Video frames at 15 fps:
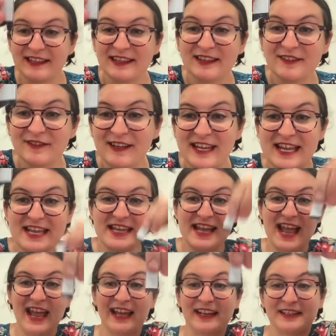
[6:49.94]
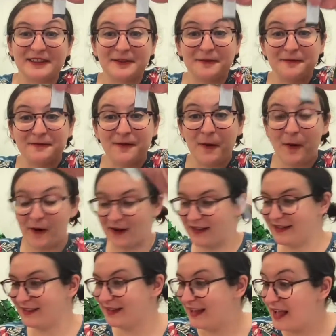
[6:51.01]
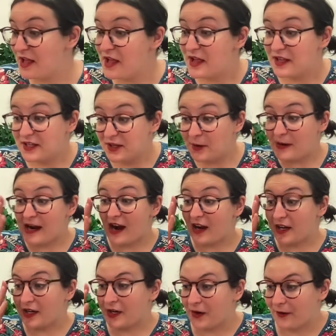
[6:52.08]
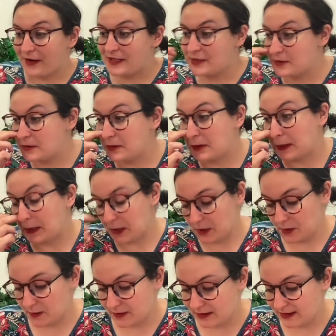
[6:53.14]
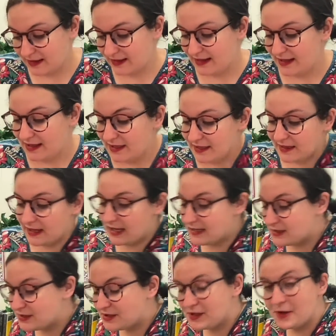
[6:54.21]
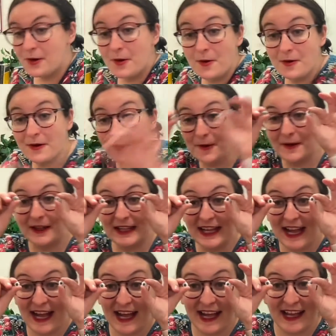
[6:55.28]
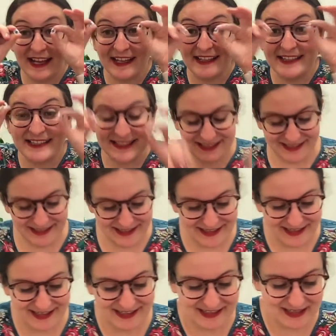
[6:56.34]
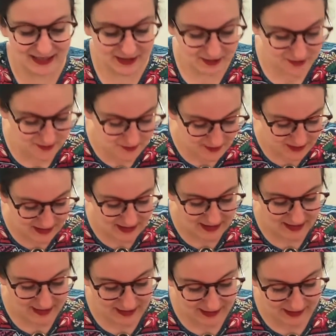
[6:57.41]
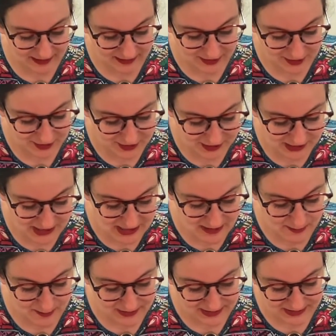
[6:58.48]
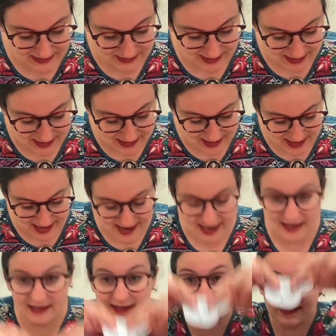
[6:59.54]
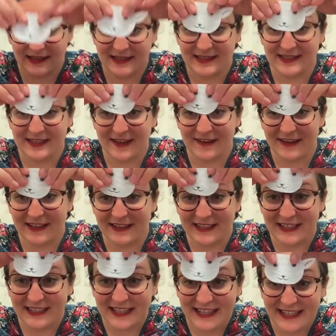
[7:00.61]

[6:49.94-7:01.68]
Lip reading: 3, and 4. You are going to glue the 2 googly eyes onto the sheep's head. So it'll look like